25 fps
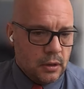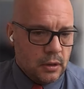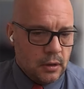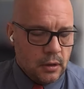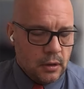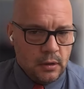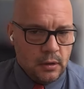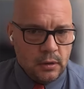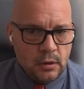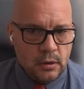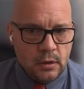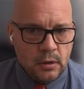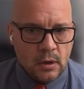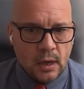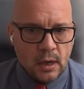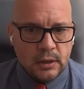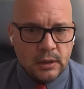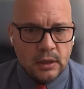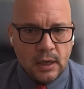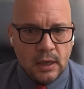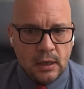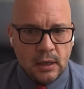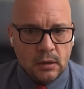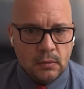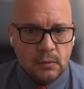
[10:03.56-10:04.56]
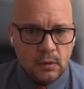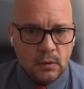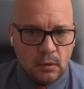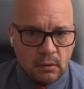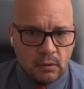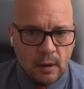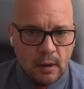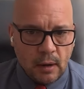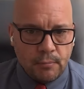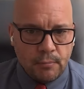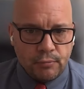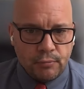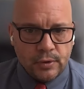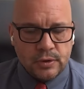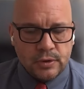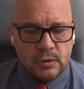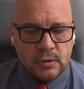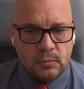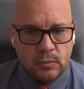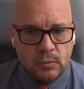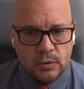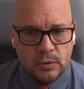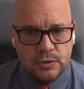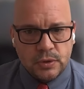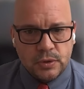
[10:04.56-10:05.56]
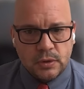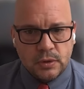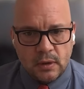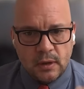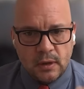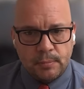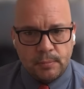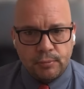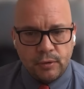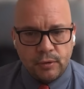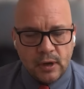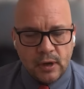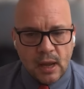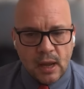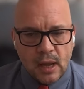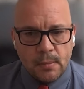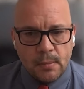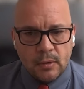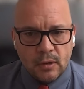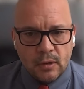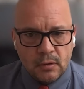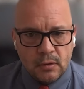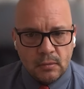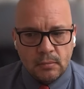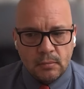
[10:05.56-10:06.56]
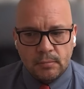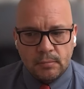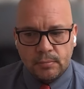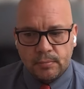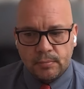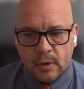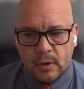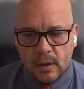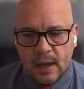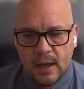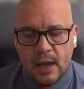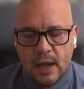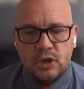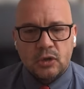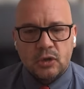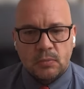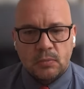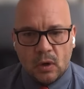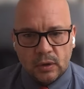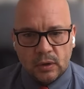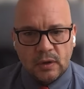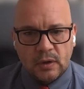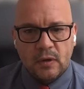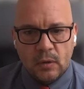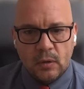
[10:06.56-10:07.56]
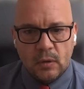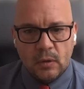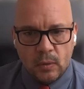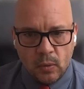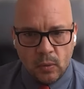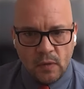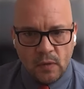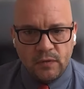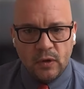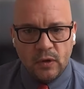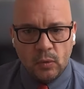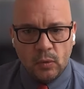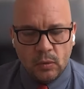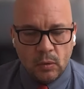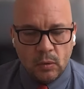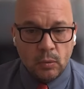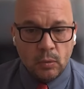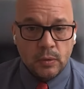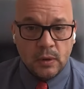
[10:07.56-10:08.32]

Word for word: the United Kingdom, the Great Britain was the kind of the preeminent hegemon, if you if you will,